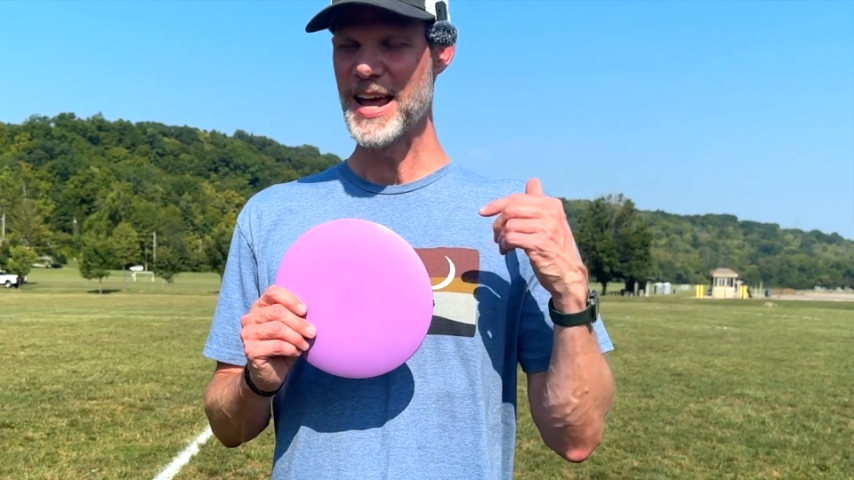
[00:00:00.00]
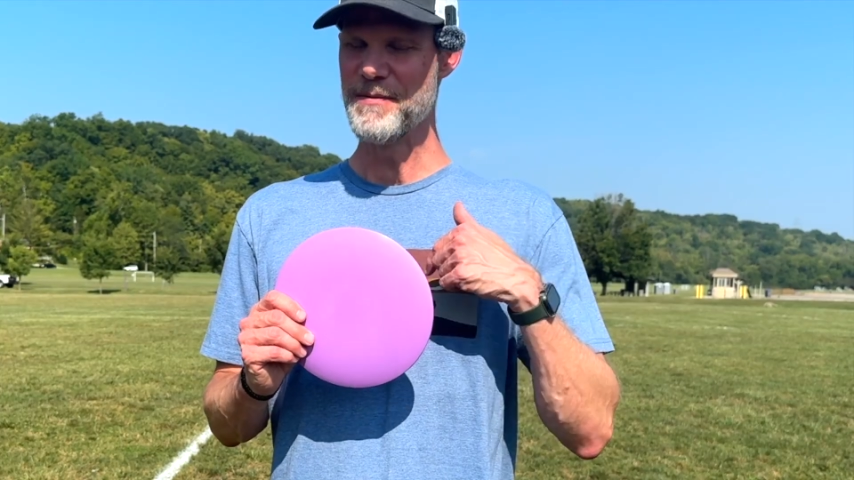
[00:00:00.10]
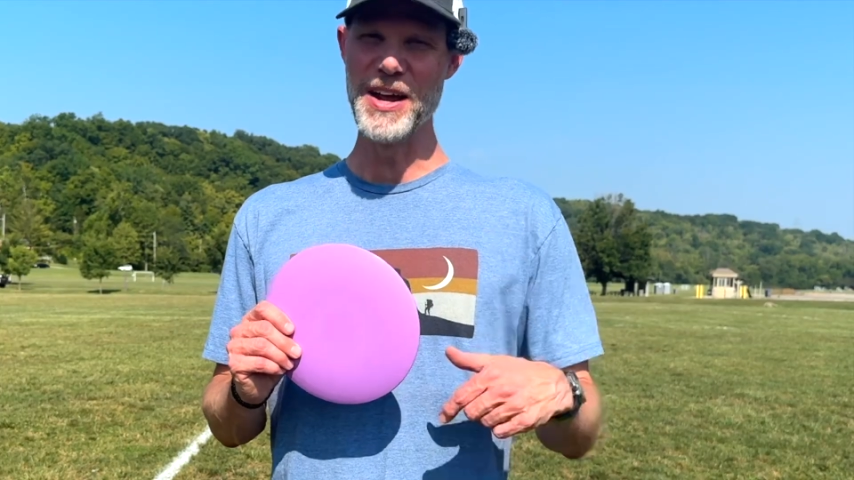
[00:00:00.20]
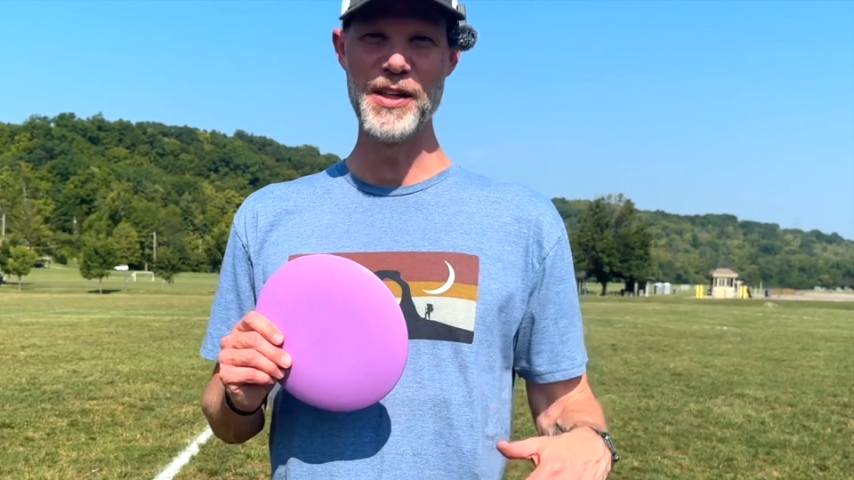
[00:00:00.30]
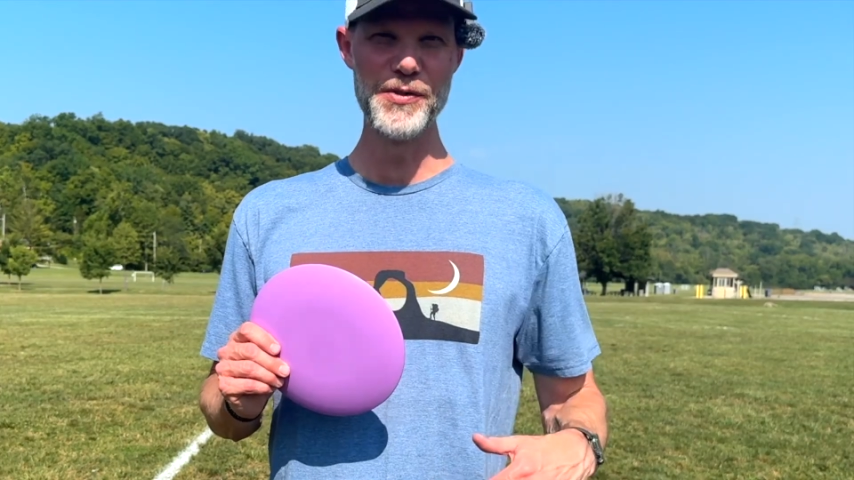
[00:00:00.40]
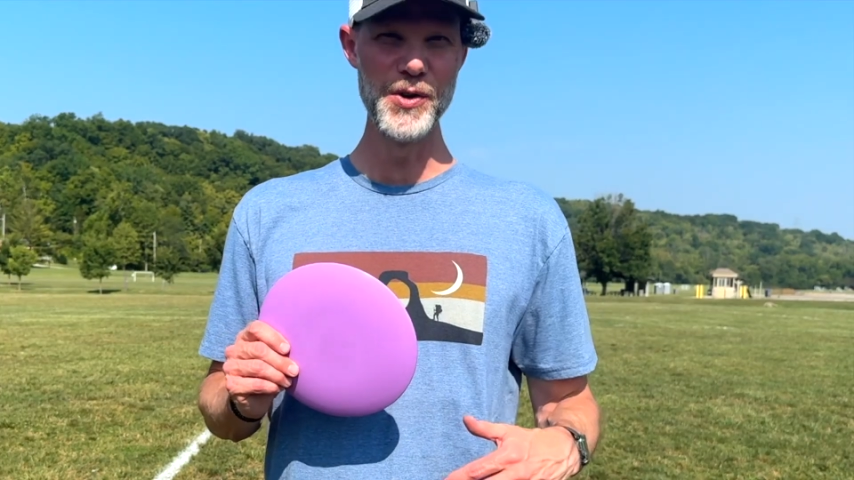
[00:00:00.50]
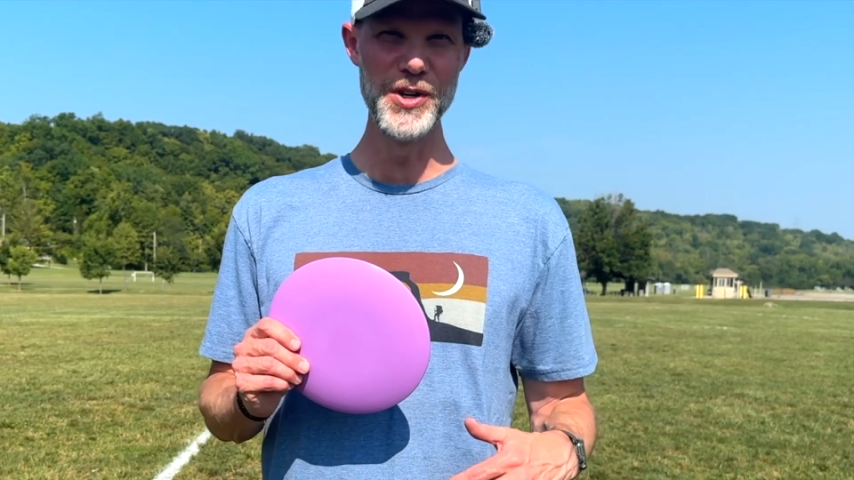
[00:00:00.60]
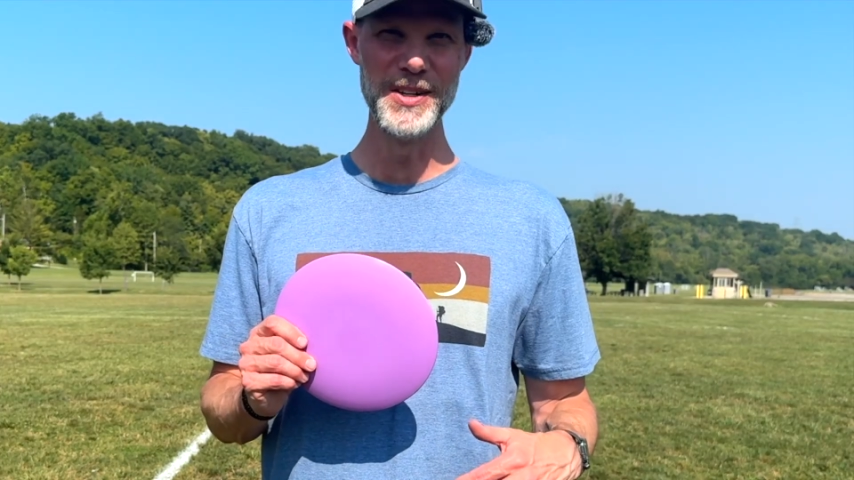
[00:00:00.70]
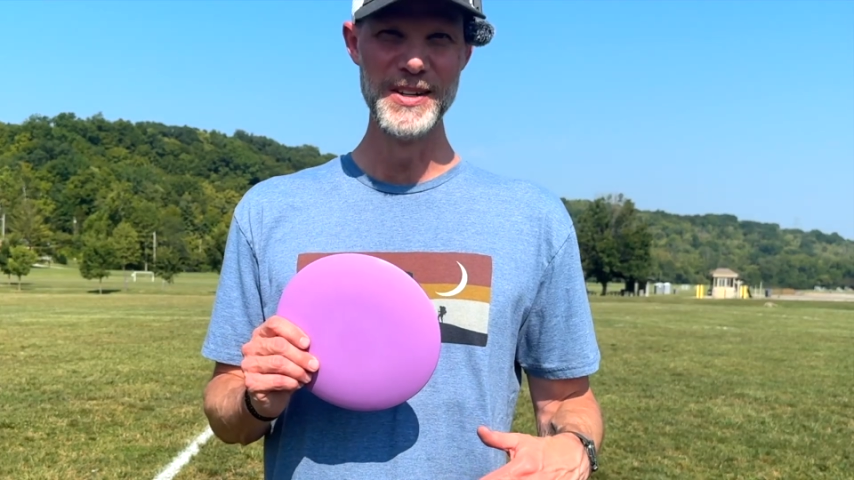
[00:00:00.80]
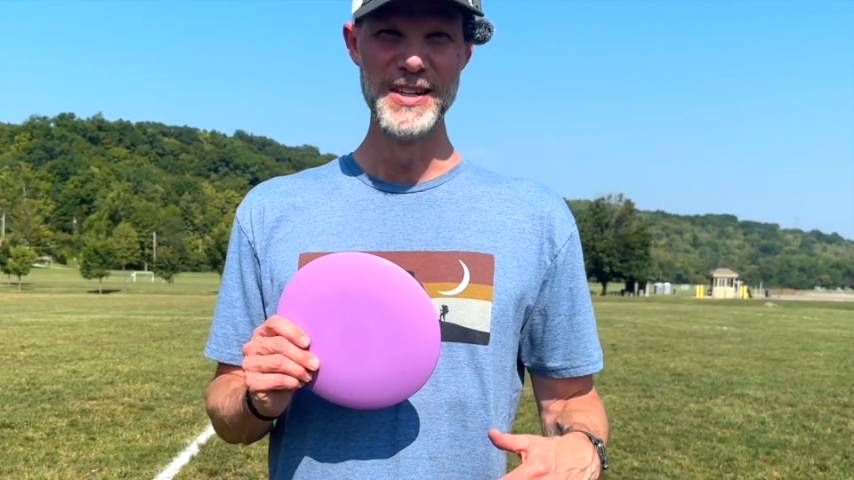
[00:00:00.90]
Have not thrown
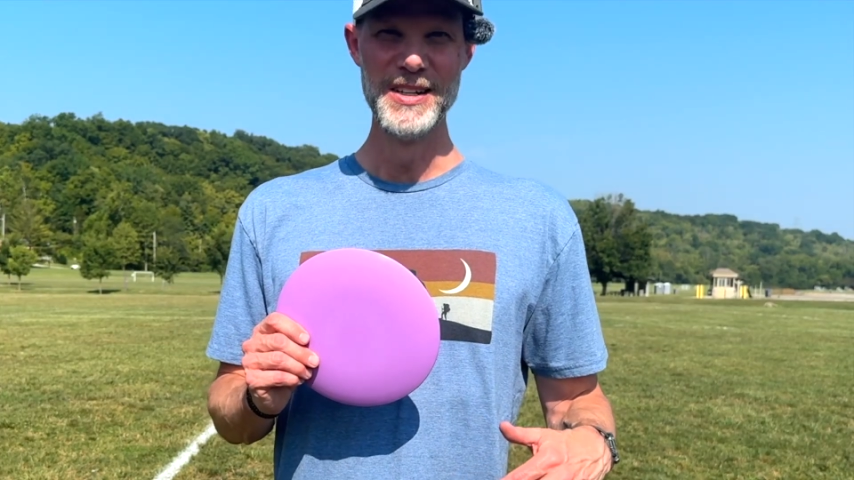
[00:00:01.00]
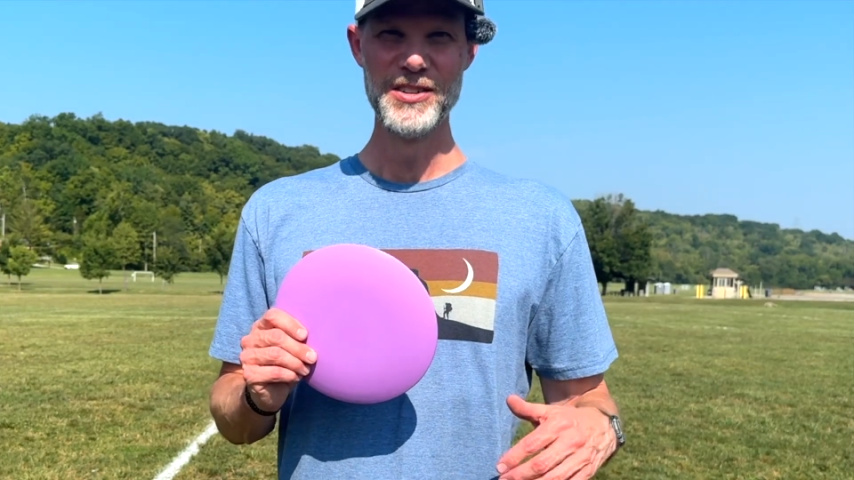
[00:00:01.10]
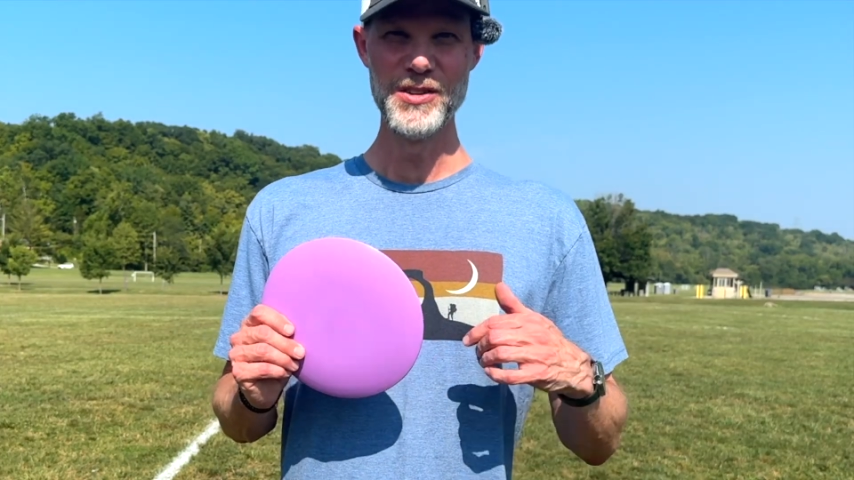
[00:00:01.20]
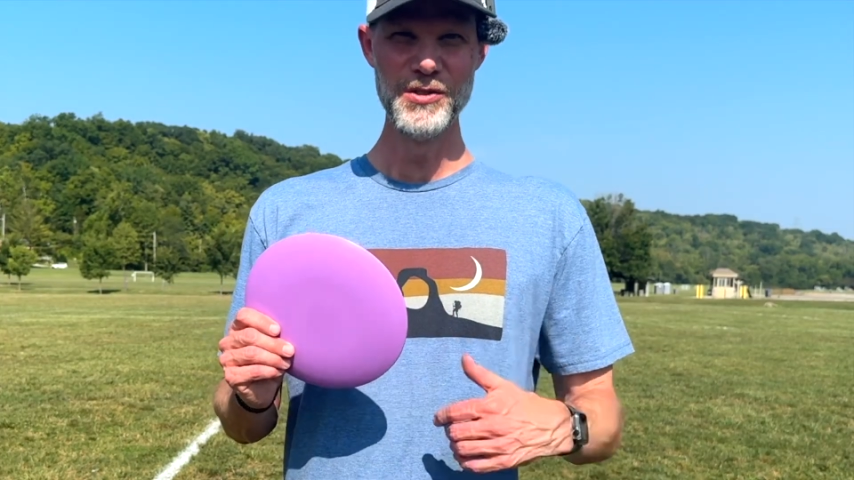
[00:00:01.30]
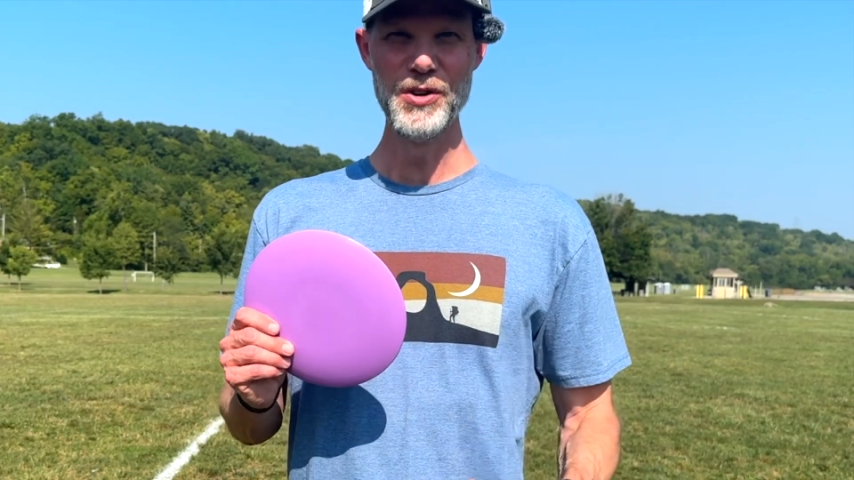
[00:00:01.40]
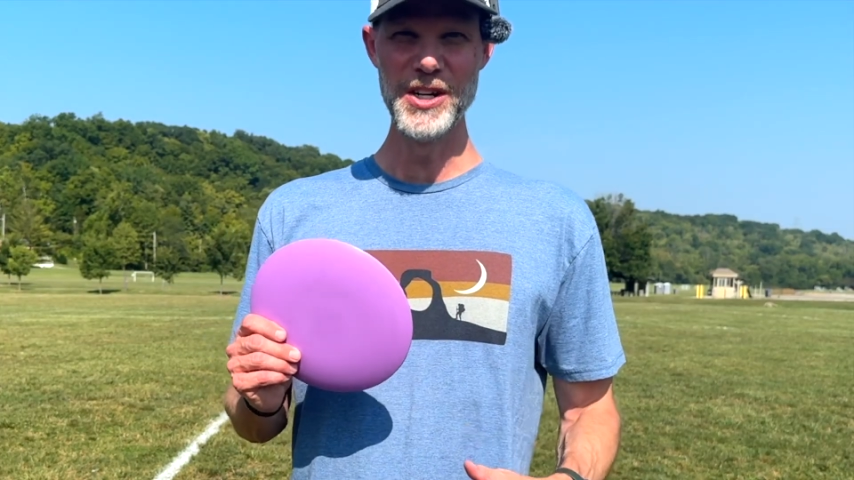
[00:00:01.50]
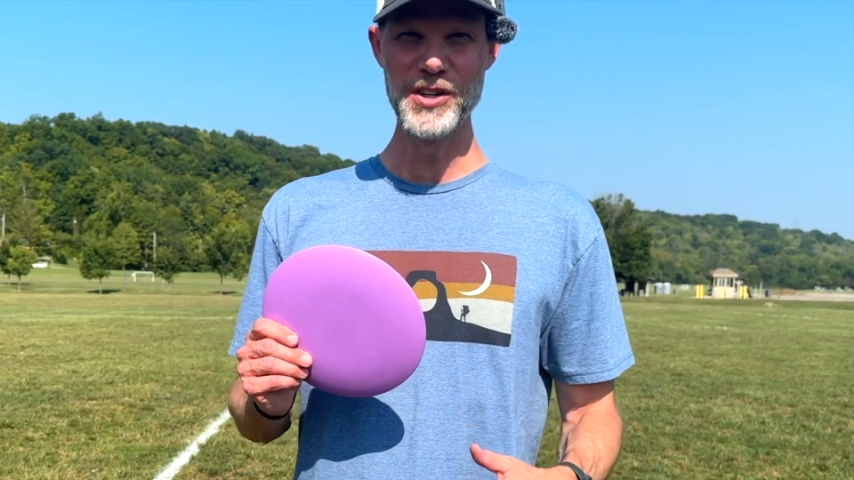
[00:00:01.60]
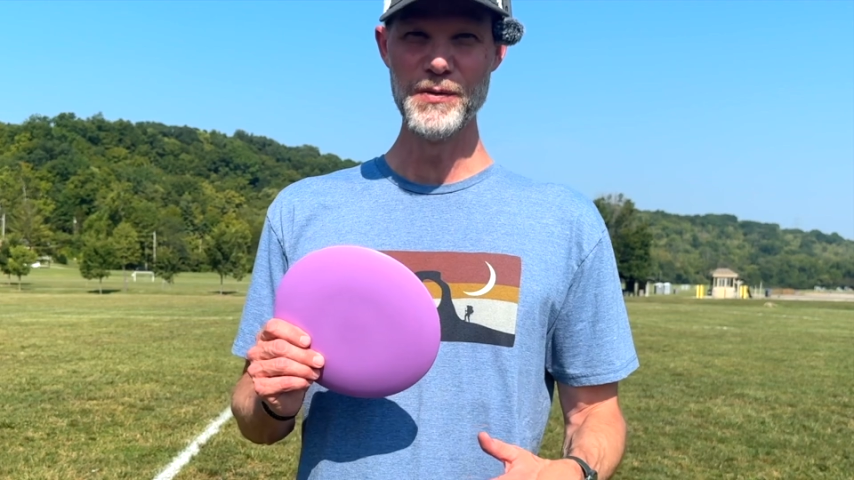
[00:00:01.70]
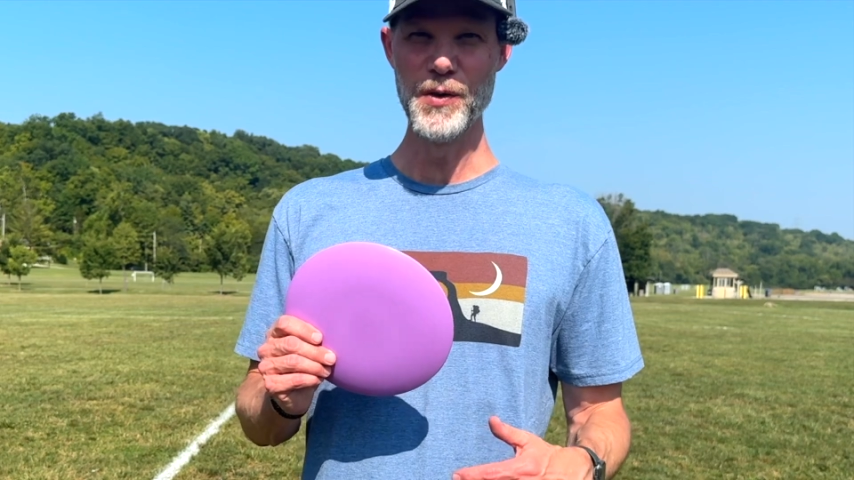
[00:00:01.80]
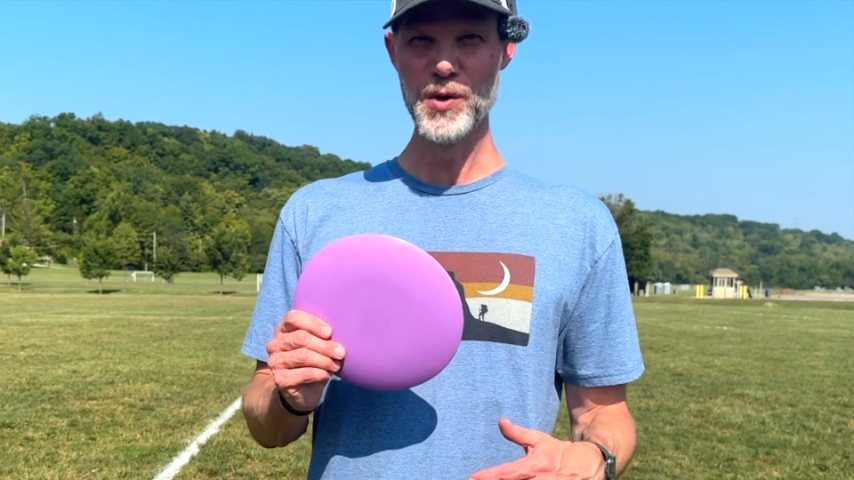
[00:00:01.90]
it, so really
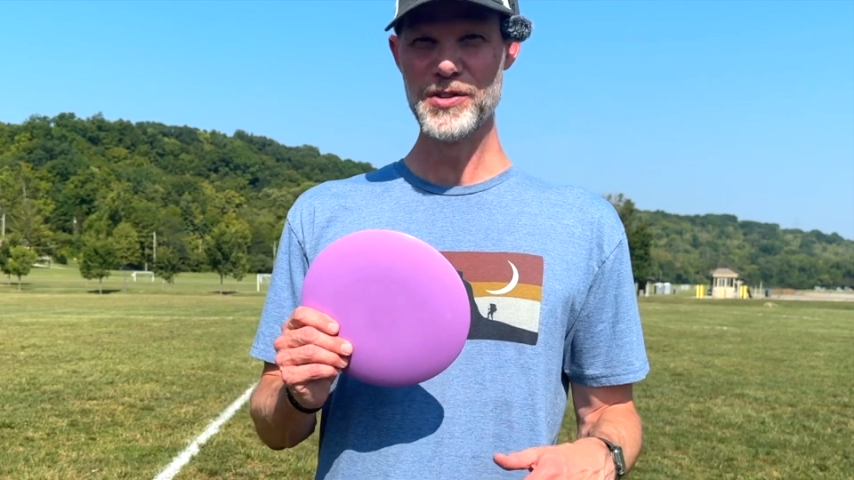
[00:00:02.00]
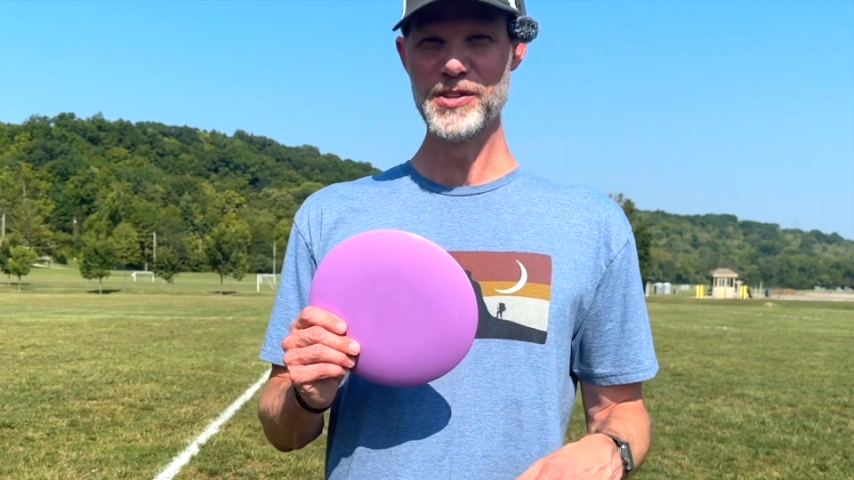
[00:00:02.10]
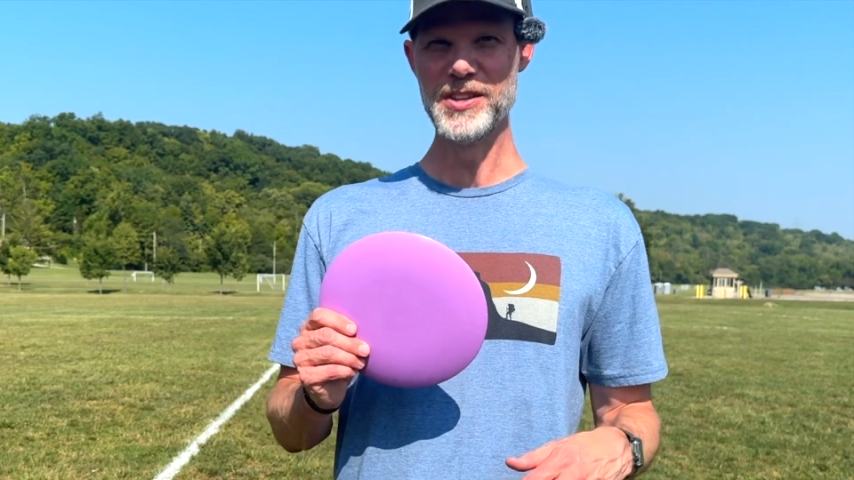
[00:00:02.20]
looking forward to